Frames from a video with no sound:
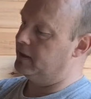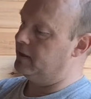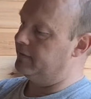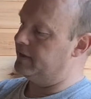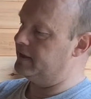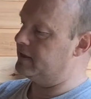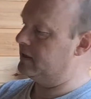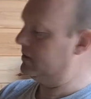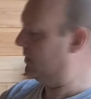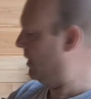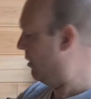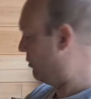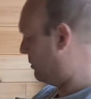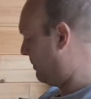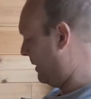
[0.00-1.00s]
This is an
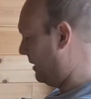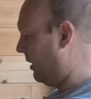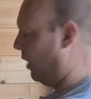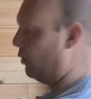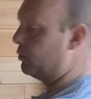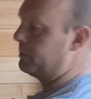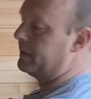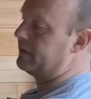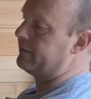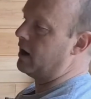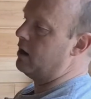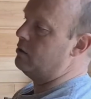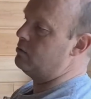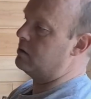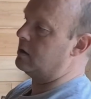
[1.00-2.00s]
old bit of
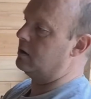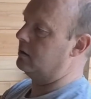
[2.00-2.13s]
oak,